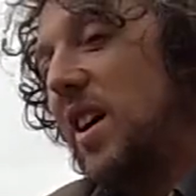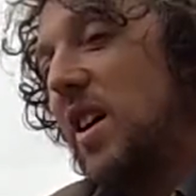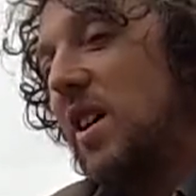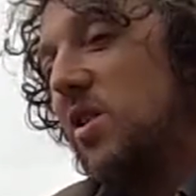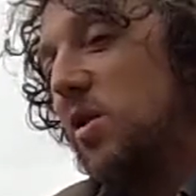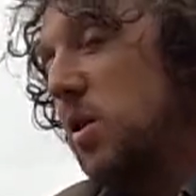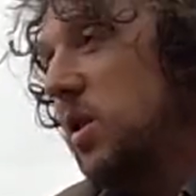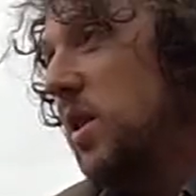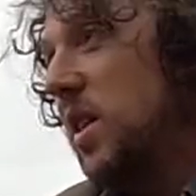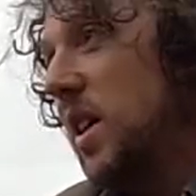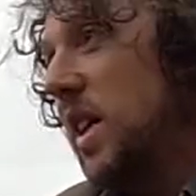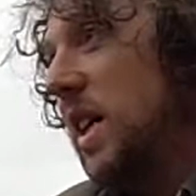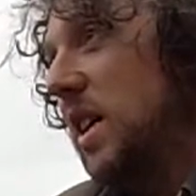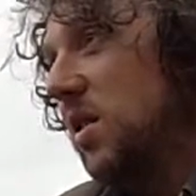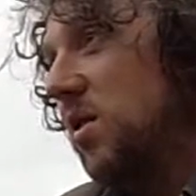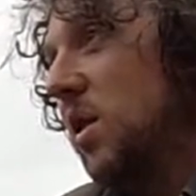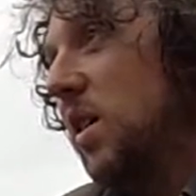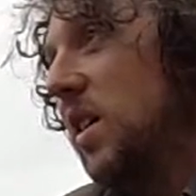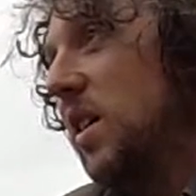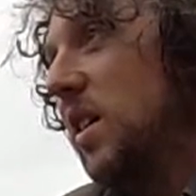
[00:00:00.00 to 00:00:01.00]
So I
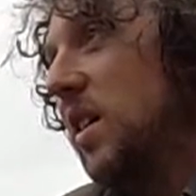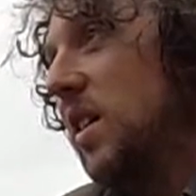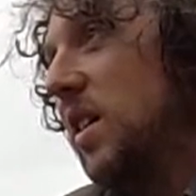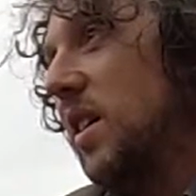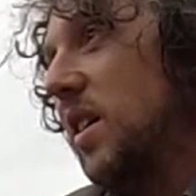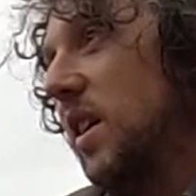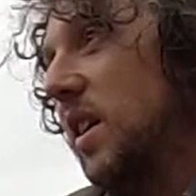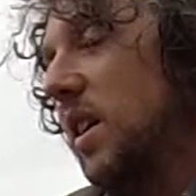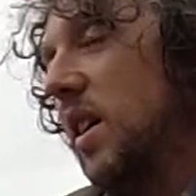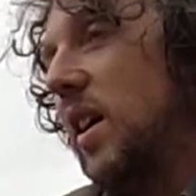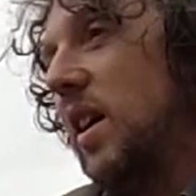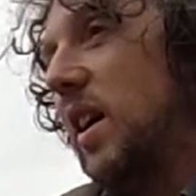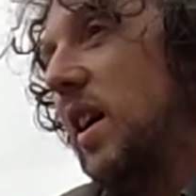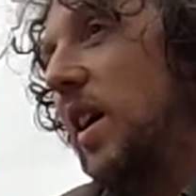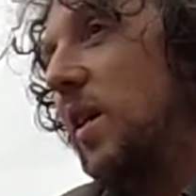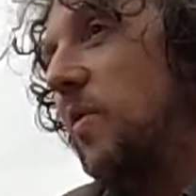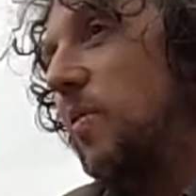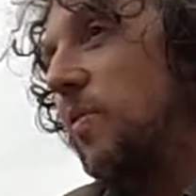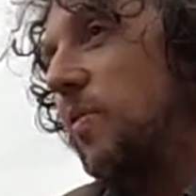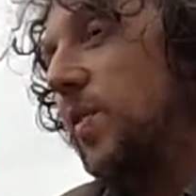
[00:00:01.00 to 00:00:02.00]
did, right?
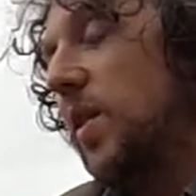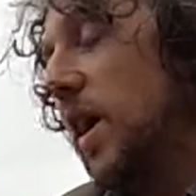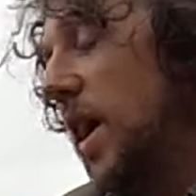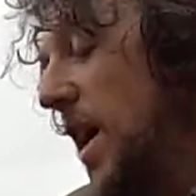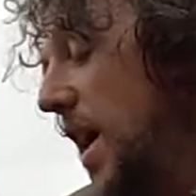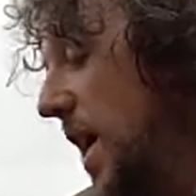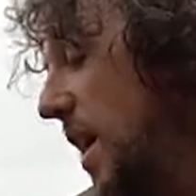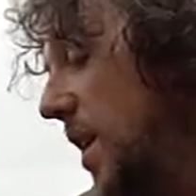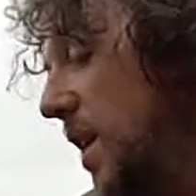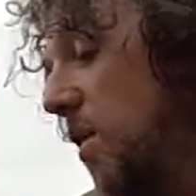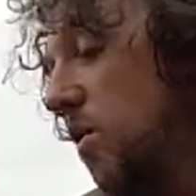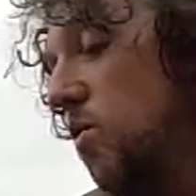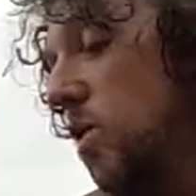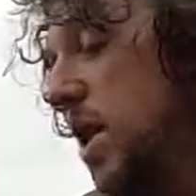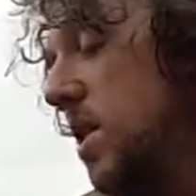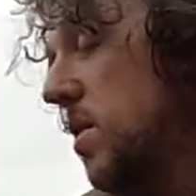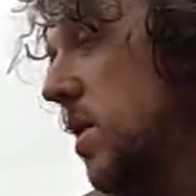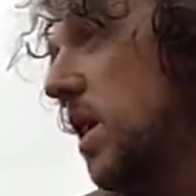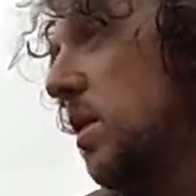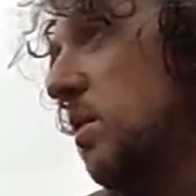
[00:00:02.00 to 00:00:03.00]
I ended up
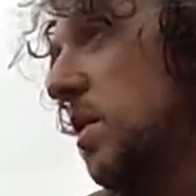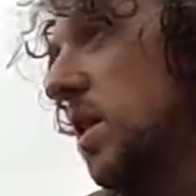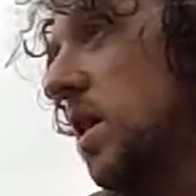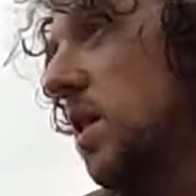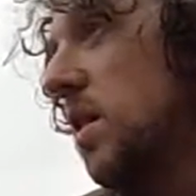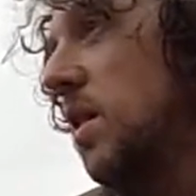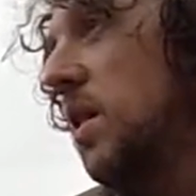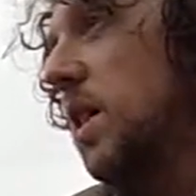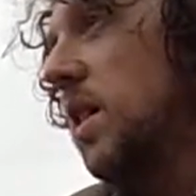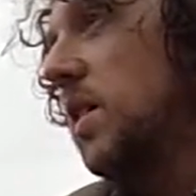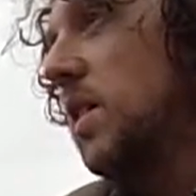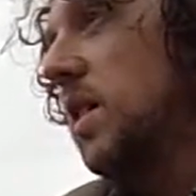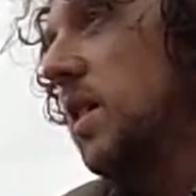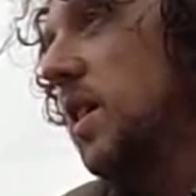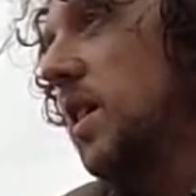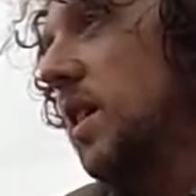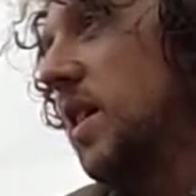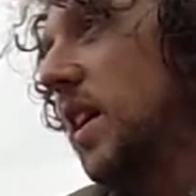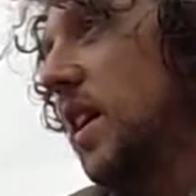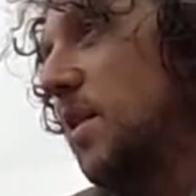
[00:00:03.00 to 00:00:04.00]
wrestling with a guy in
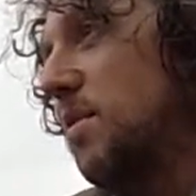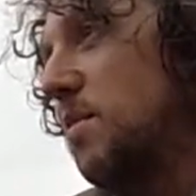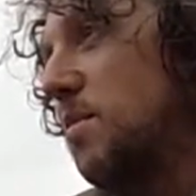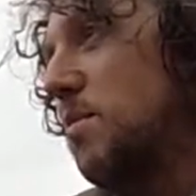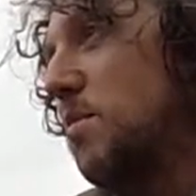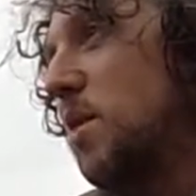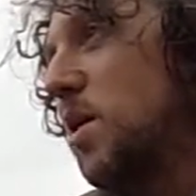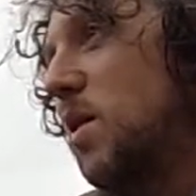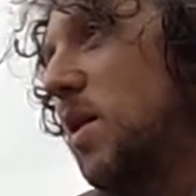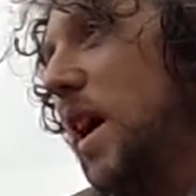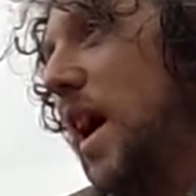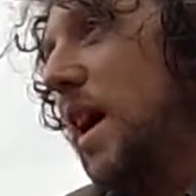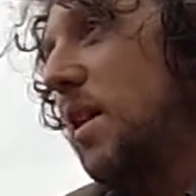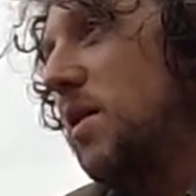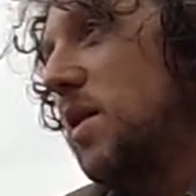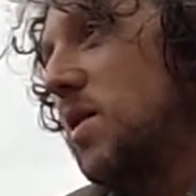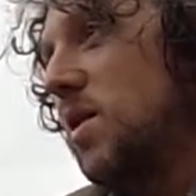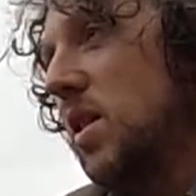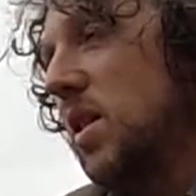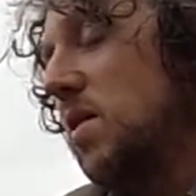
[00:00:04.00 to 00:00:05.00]
the
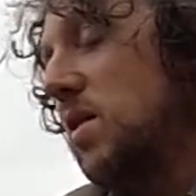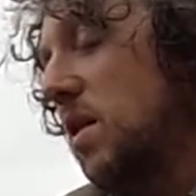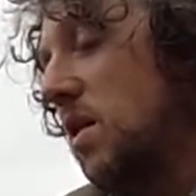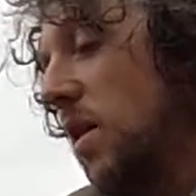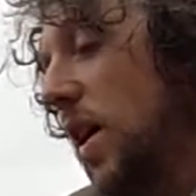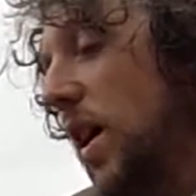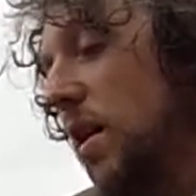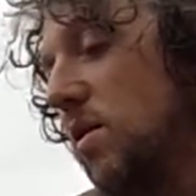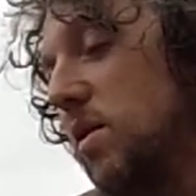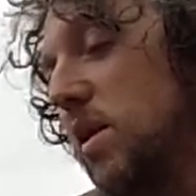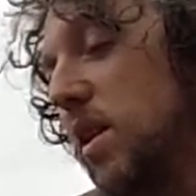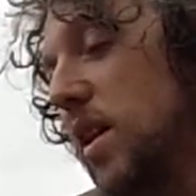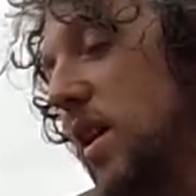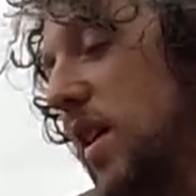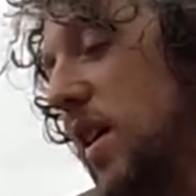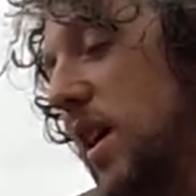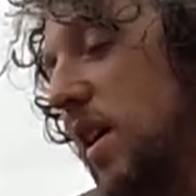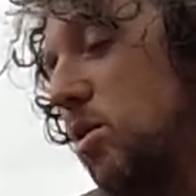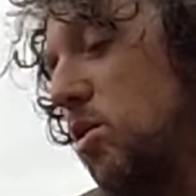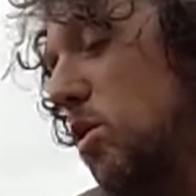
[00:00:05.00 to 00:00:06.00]
Athens underground.
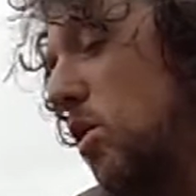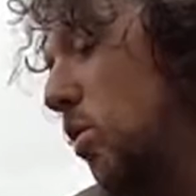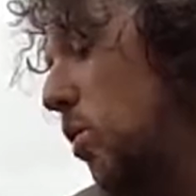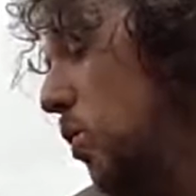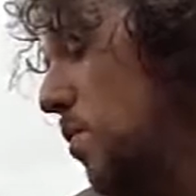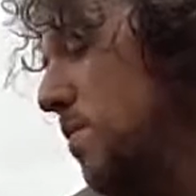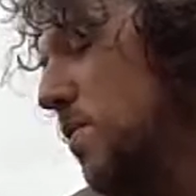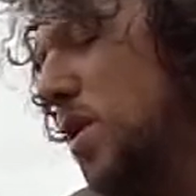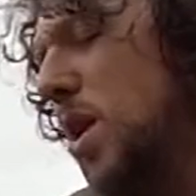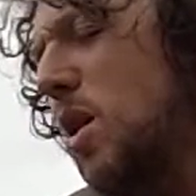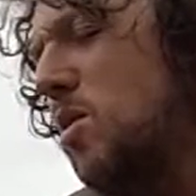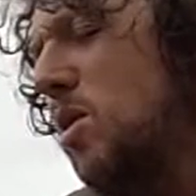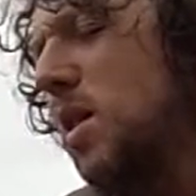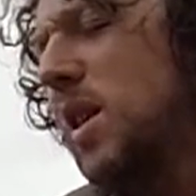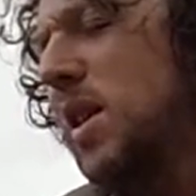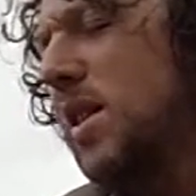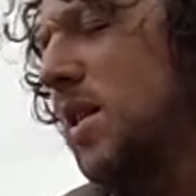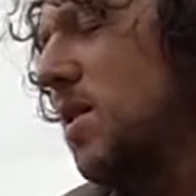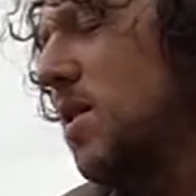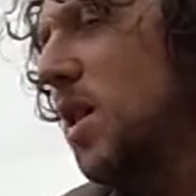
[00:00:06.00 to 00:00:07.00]
It was all
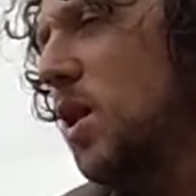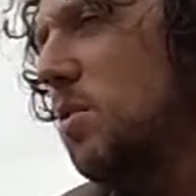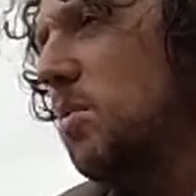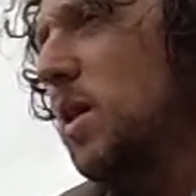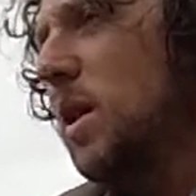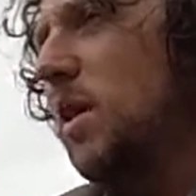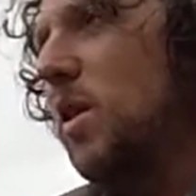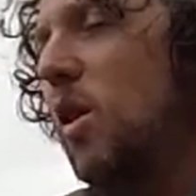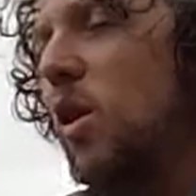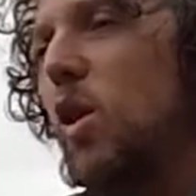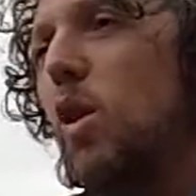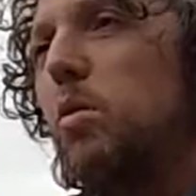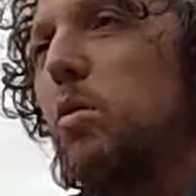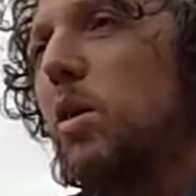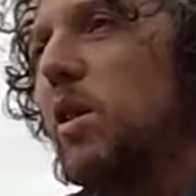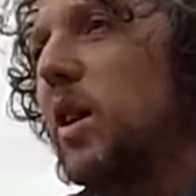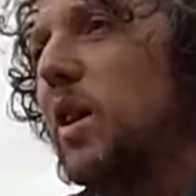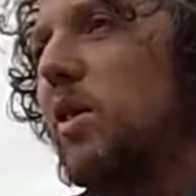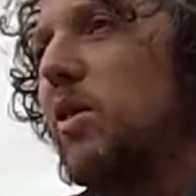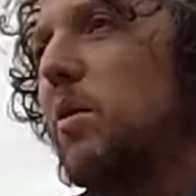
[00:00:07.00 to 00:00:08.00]
totally dystopian and
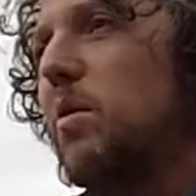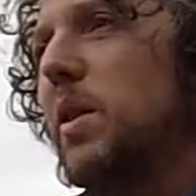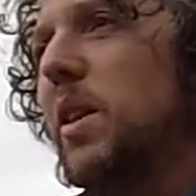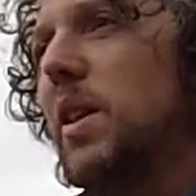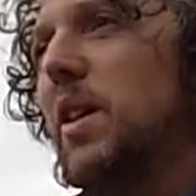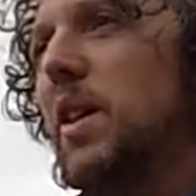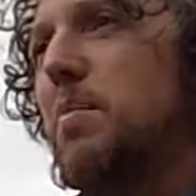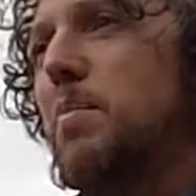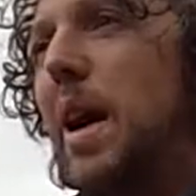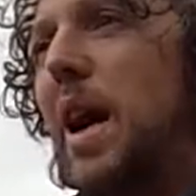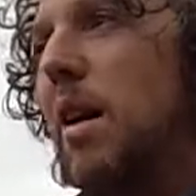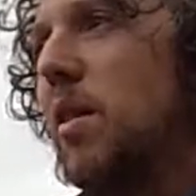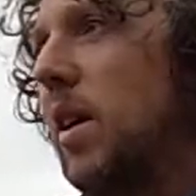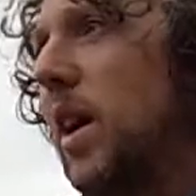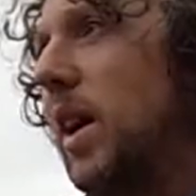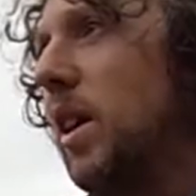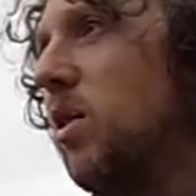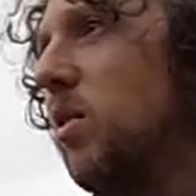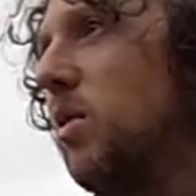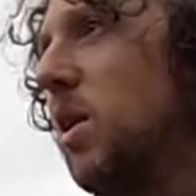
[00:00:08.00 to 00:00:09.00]
horrible, like something like the
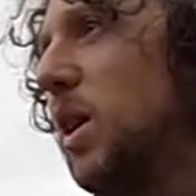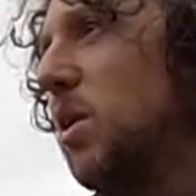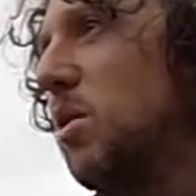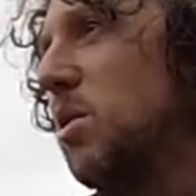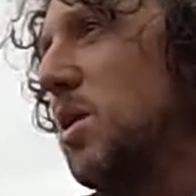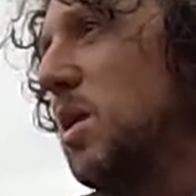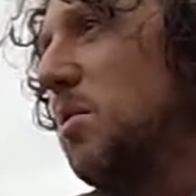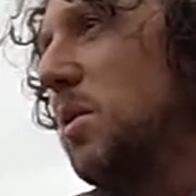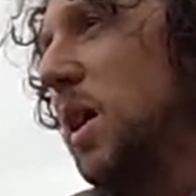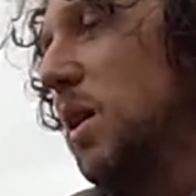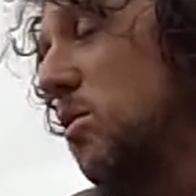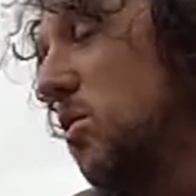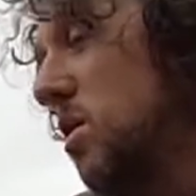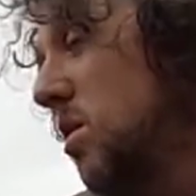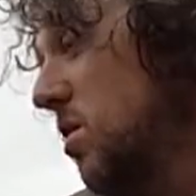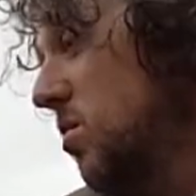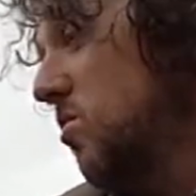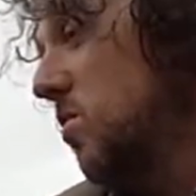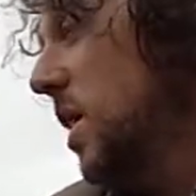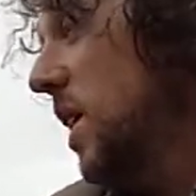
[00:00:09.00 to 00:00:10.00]
Parallax View or something. It was
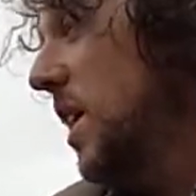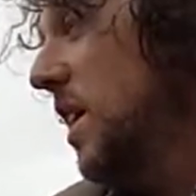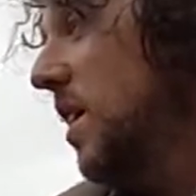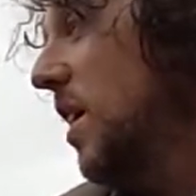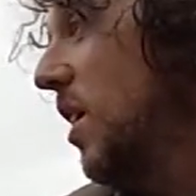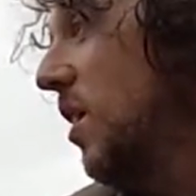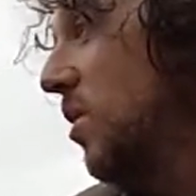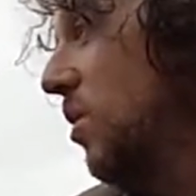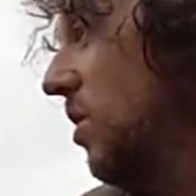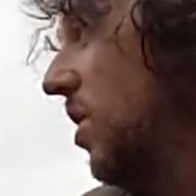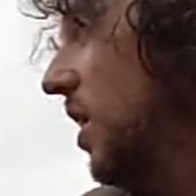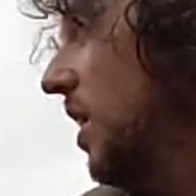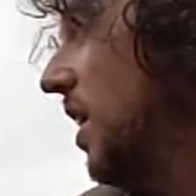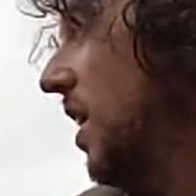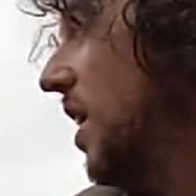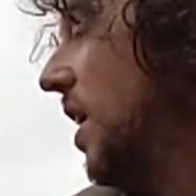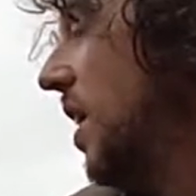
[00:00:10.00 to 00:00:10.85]
just really nasty.